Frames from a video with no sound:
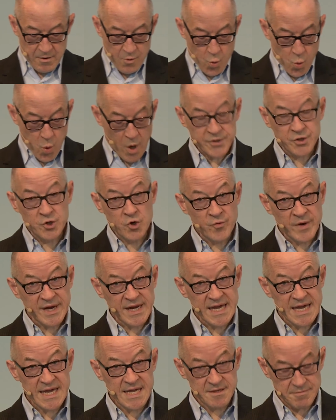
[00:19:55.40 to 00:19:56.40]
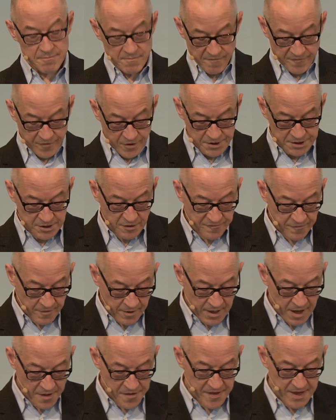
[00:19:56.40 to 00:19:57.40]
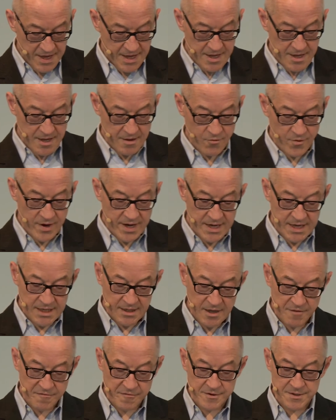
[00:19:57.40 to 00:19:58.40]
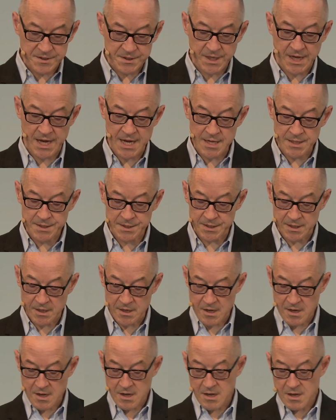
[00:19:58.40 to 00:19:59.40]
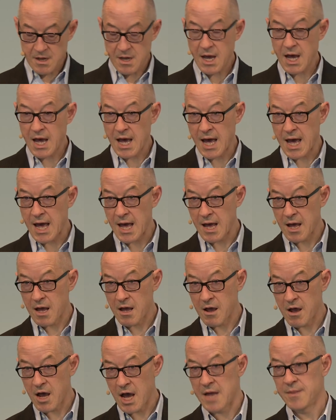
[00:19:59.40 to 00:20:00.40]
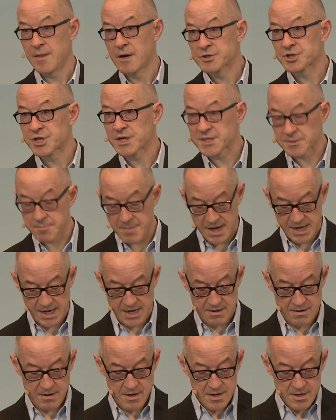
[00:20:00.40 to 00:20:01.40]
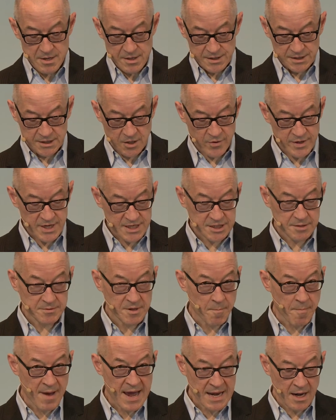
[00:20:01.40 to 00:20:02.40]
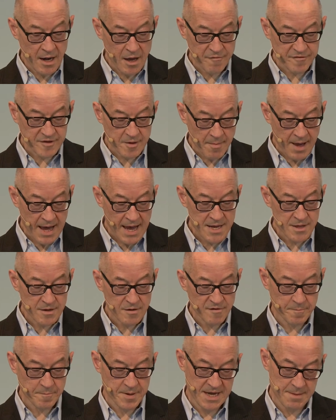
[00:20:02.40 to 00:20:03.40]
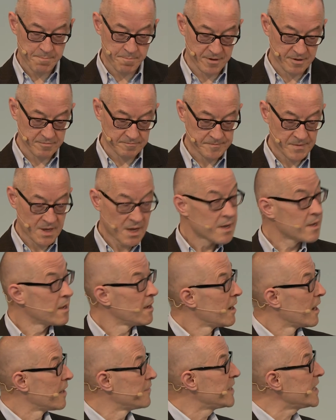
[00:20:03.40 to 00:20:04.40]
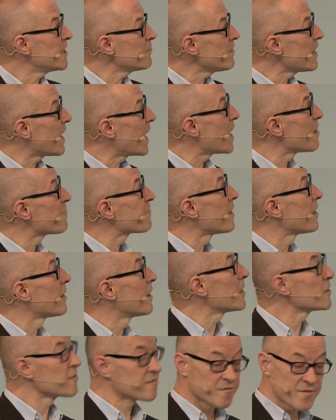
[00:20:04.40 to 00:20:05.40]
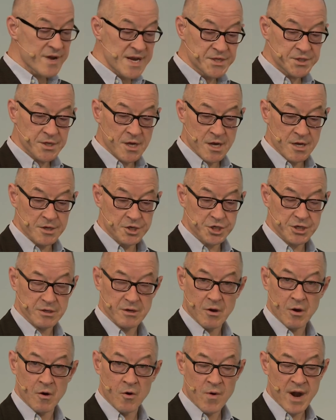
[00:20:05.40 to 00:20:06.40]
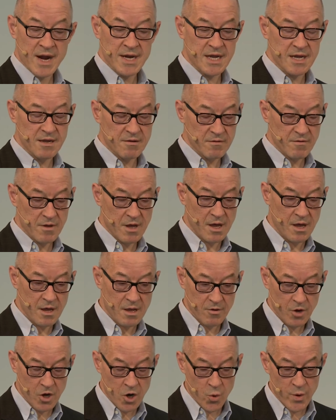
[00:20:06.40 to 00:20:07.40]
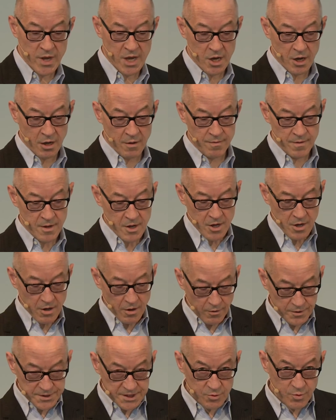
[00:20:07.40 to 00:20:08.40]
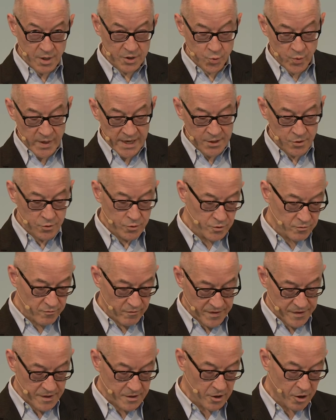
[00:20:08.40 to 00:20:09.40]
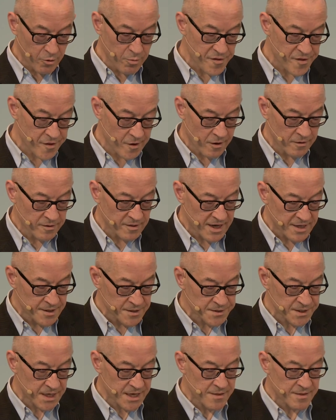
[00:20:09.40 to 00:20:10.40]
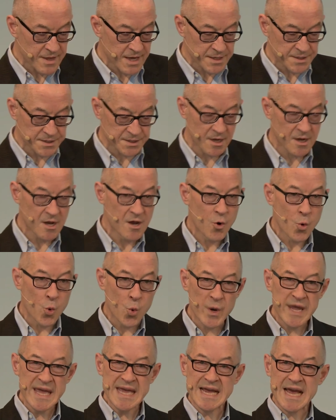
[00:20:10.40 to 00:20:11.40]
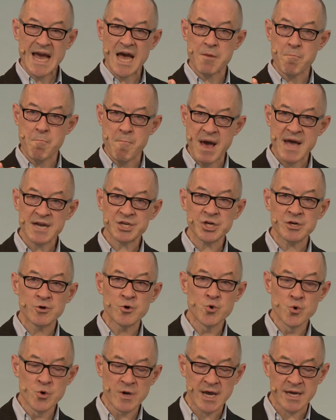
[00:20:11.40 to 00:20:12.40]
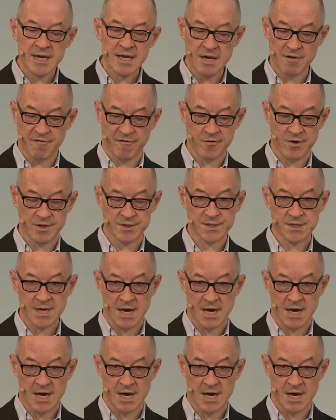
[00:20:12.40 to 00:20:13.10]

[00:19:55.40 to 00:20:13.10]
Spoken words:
What do we need? First of all, I think we need different skills and not just money. So it is the battle of the mind people. And here we have a lot of research already going on. Also what we do with the Global Thought Leaders Index, we can measure who can influence